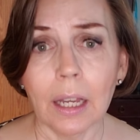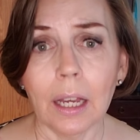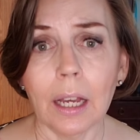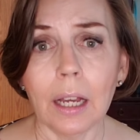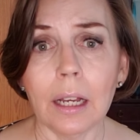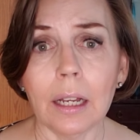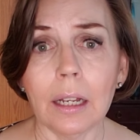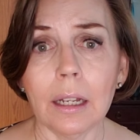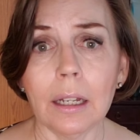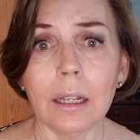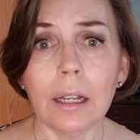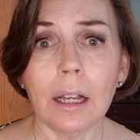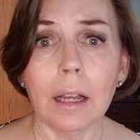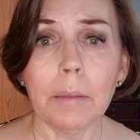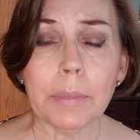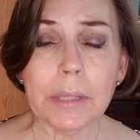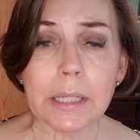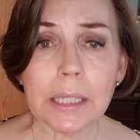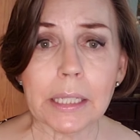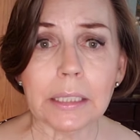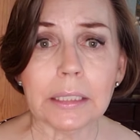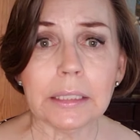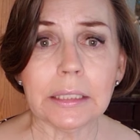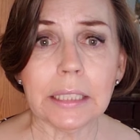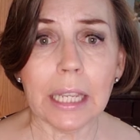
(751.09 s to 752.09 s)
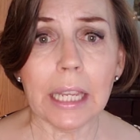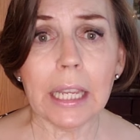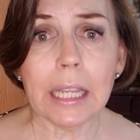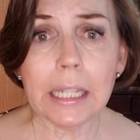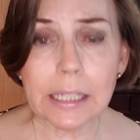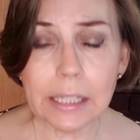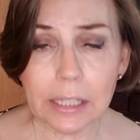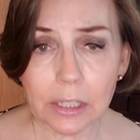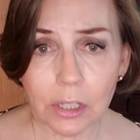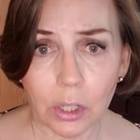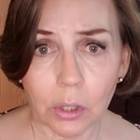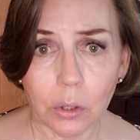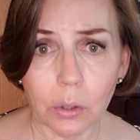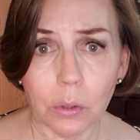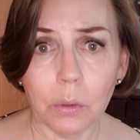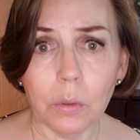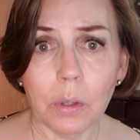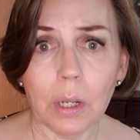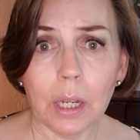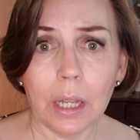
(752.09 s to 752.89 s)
Up until days ago,